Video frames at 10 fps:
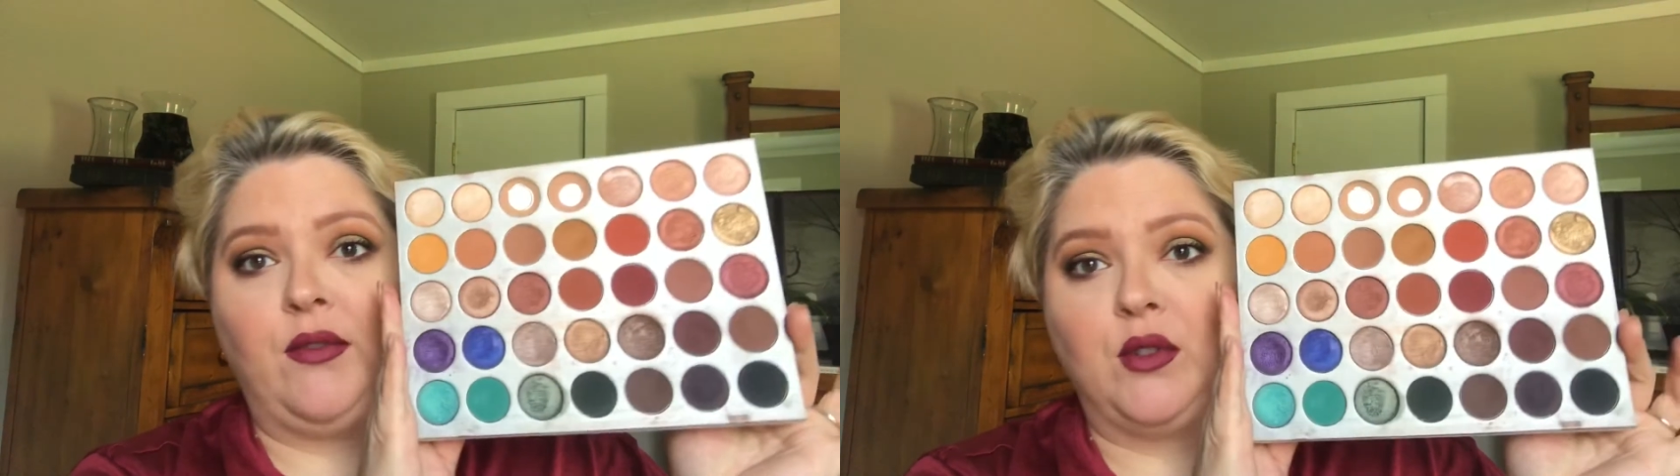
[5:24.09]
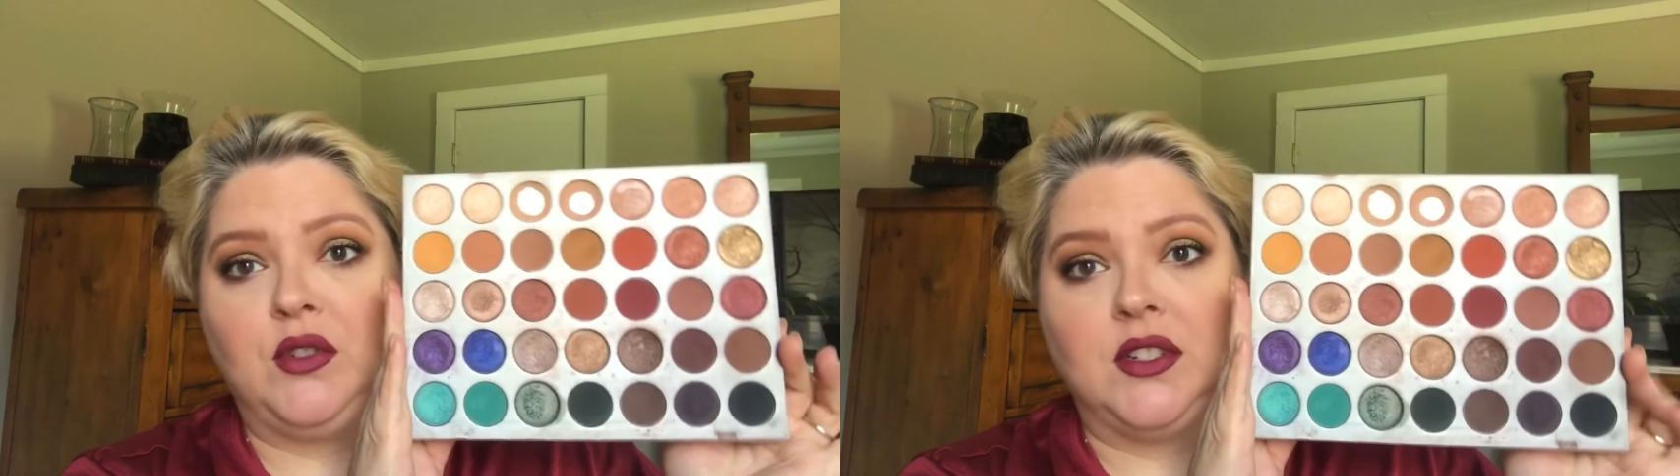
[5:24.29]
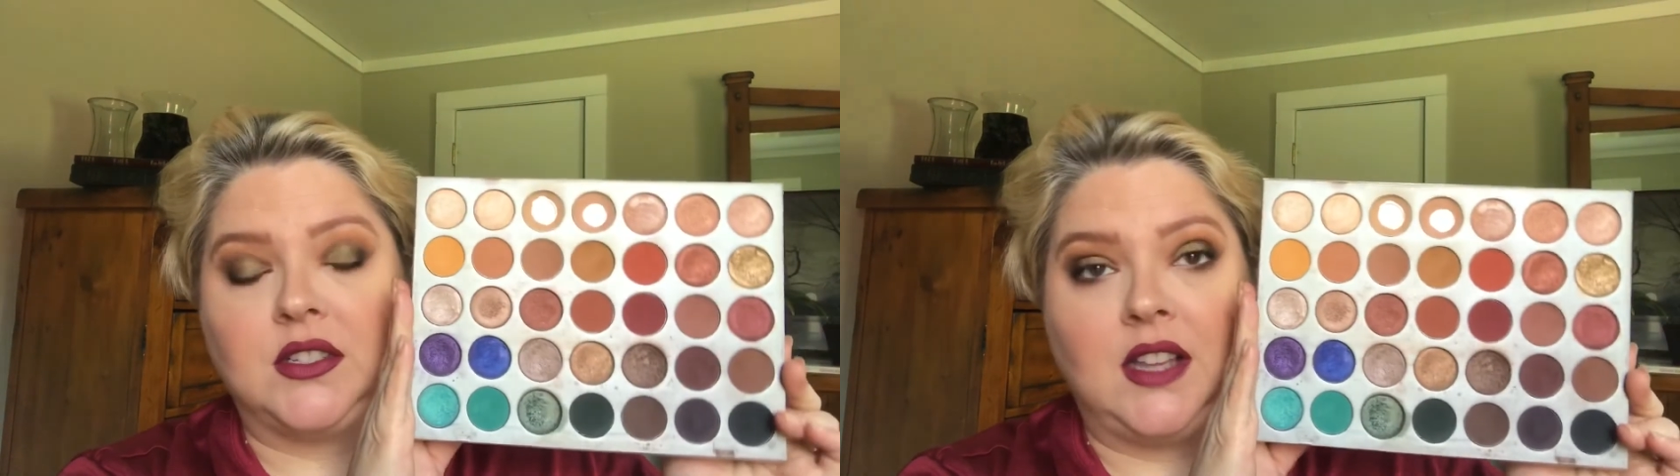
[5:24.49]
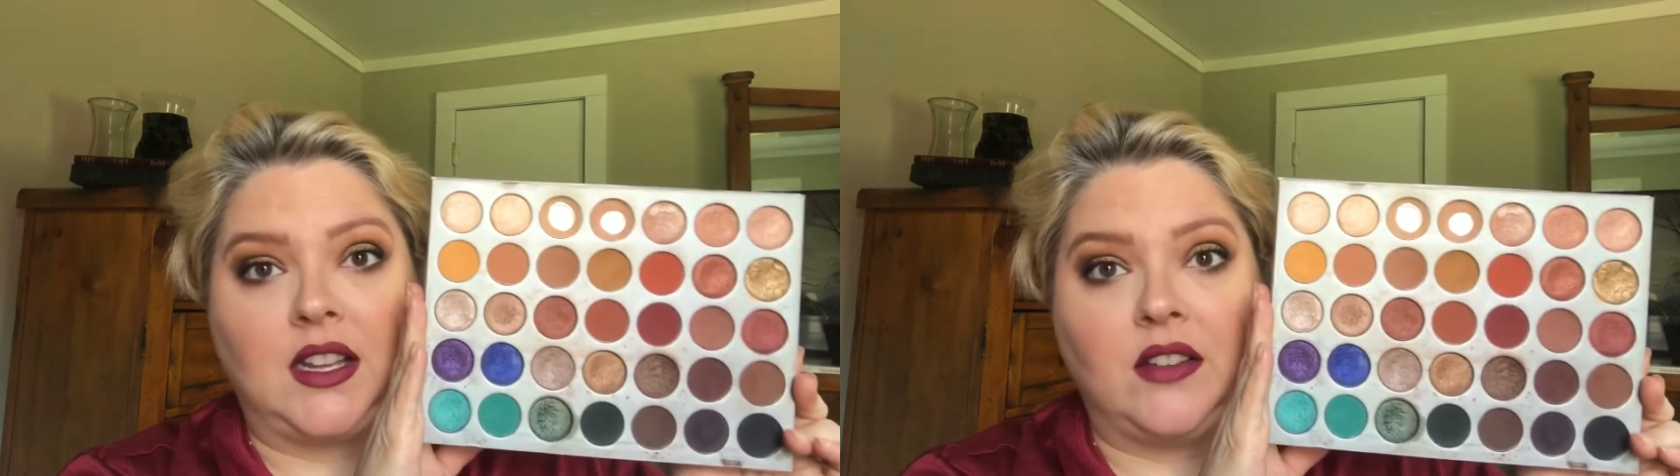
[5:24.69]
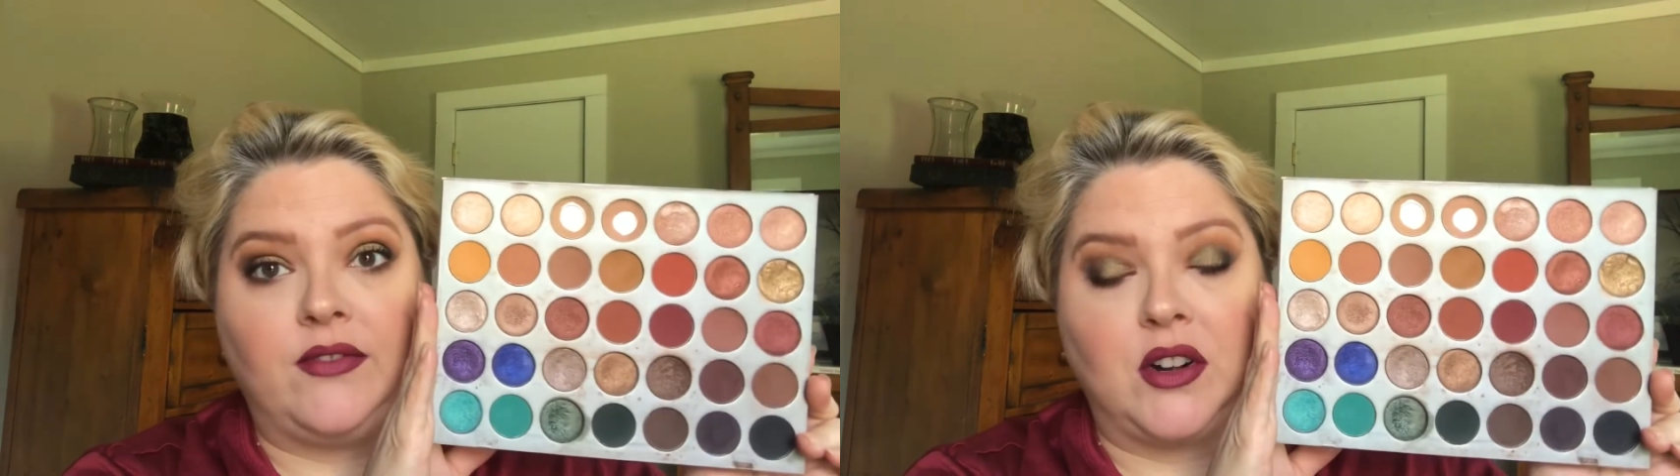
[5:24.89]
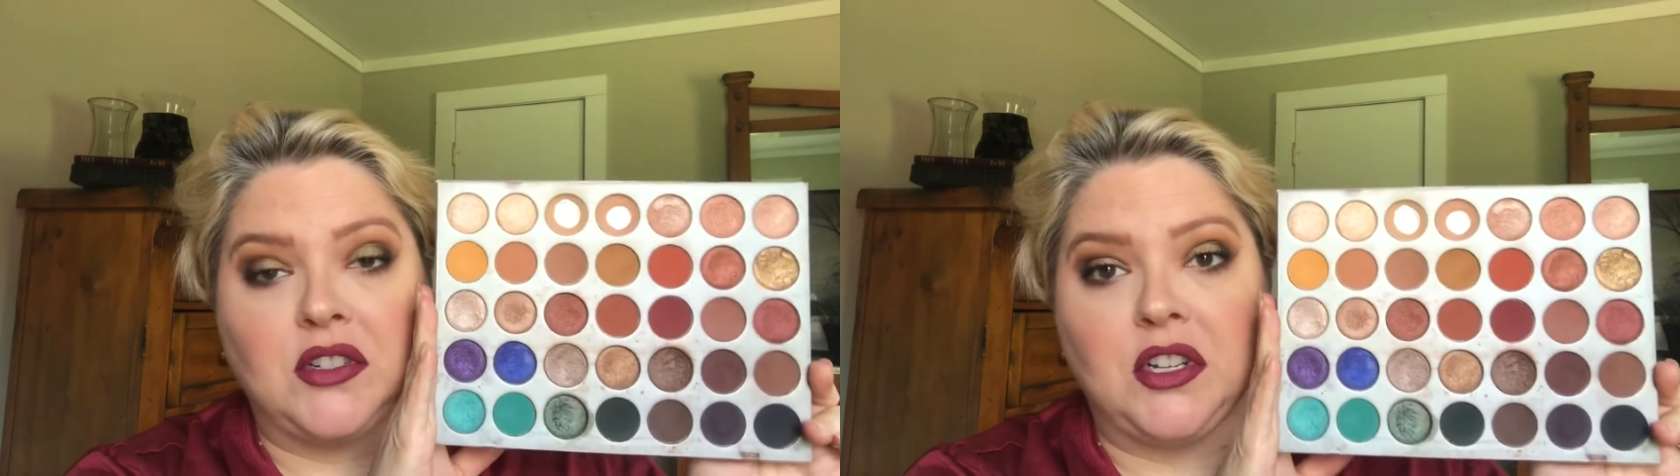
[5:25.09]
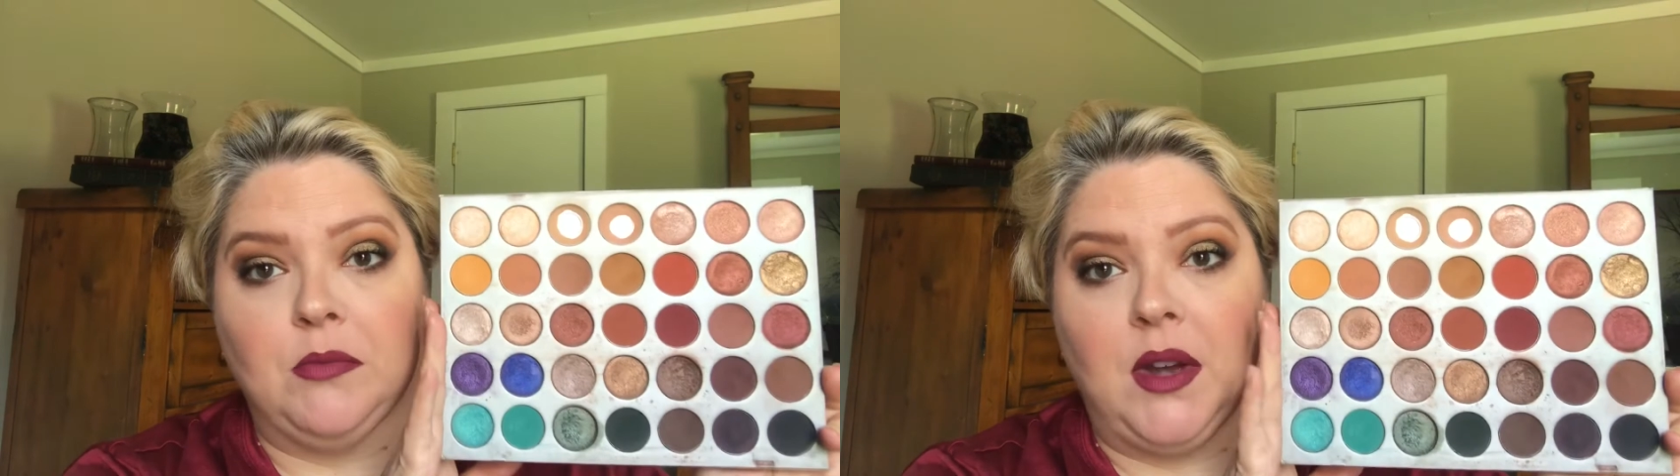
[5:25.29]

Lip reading: for just like the first 2